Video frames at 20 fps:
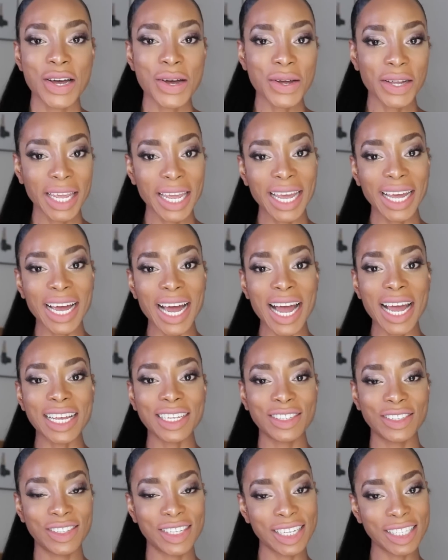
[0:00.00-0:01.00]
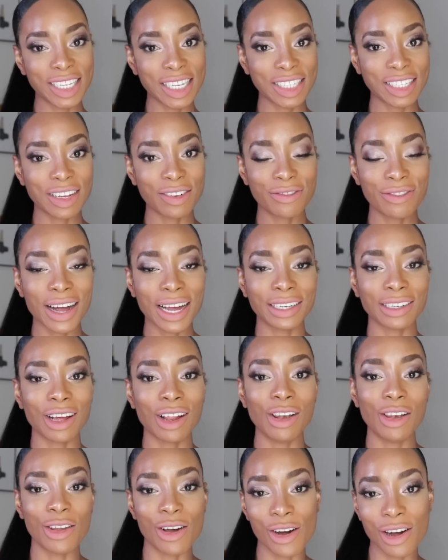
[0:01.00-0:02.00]
Okay guys, this is the
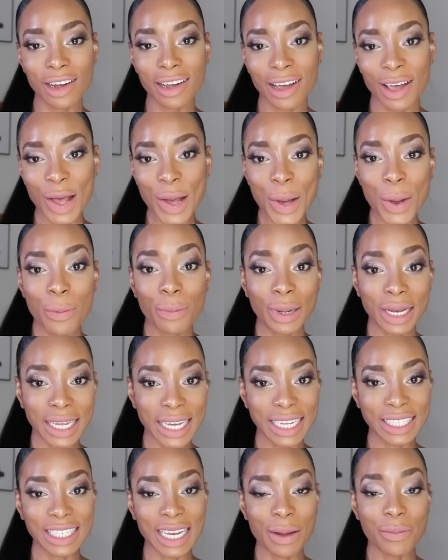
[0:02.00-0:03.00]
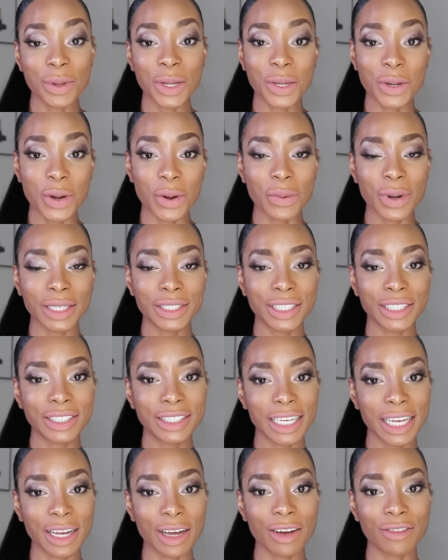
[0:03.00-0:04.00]
final look. Please let me know what you
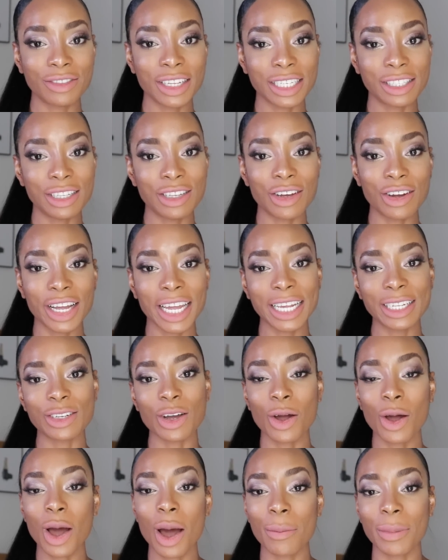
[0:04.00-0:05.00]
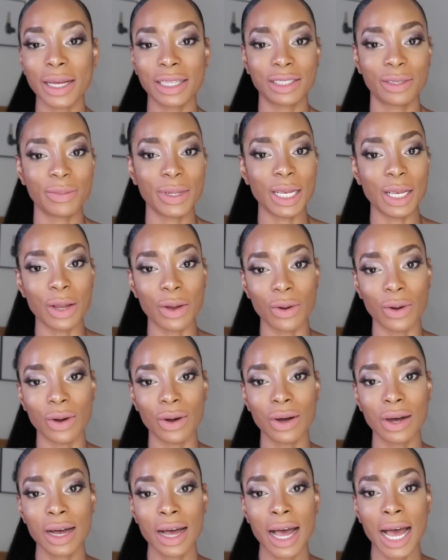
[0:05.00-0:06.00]
think of this look in the comments
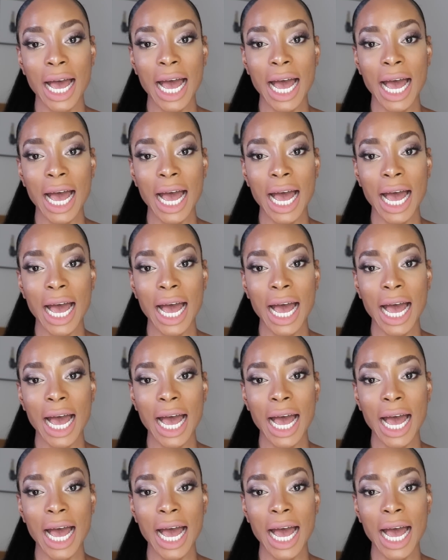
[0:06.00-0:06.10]
below.